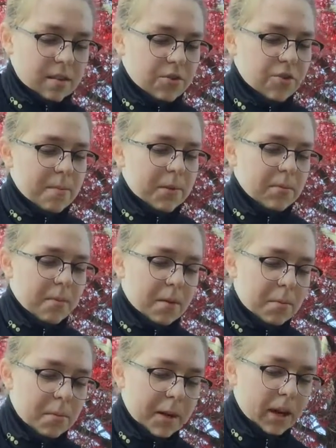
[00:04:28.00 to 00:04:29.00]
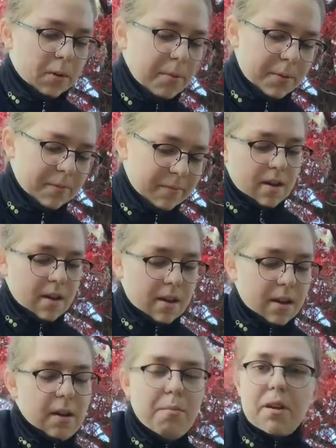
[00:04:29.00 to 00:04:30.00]
Dremels probably help.
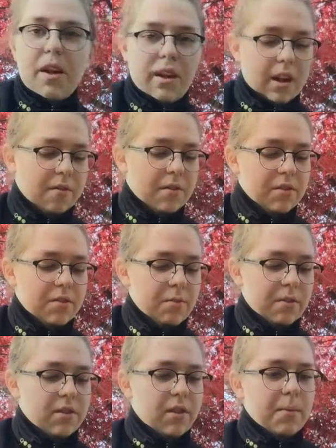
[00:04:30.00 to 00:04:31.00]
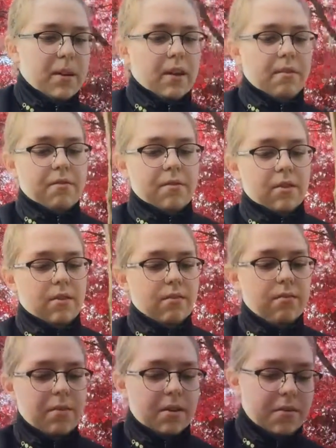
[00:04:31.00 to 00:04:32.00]
But all I have is a Swiss Army knife, so
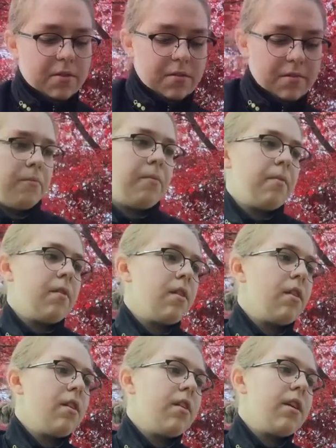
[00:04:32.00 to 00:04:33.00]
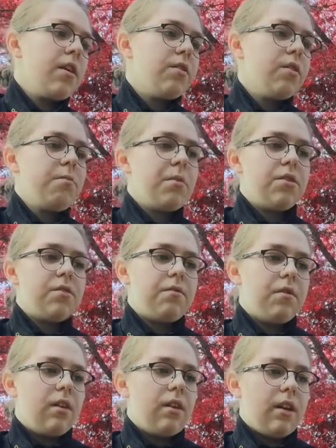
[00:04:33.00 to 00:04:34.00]
whatever. Now a good measure
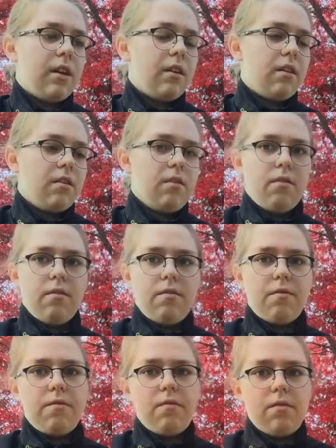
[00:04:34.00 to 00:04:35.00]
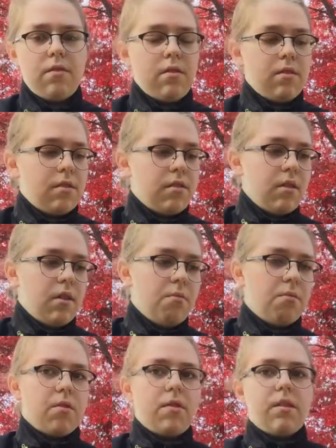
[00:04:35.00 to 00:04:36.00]
for the length of a
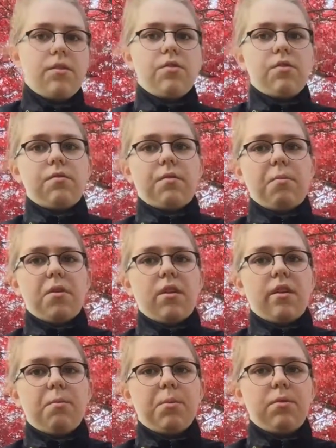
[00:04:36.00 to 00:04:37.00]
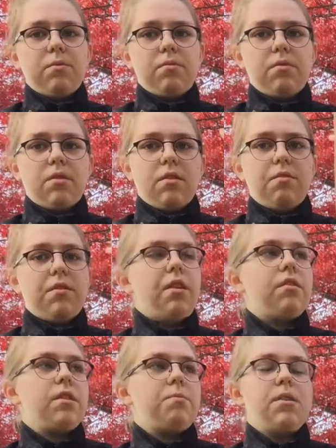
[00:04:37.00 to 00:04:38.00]
wand is just from your elbow to your
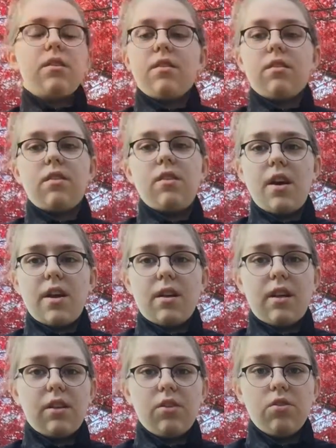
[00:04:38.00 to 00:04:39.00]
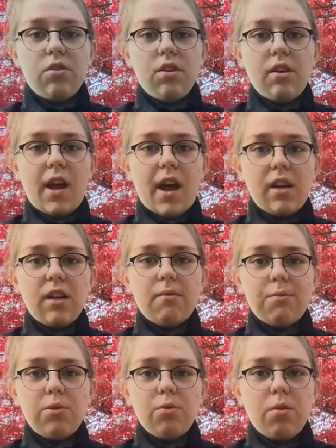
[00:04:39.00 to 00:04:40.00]
fingertips, because it's gonna end
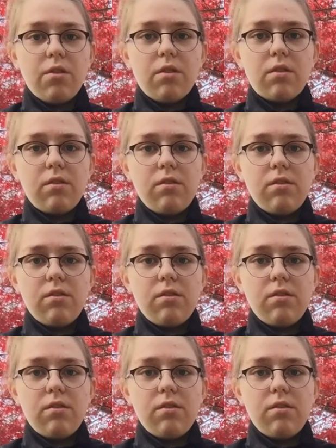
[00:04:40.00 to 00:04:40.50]
up shorter.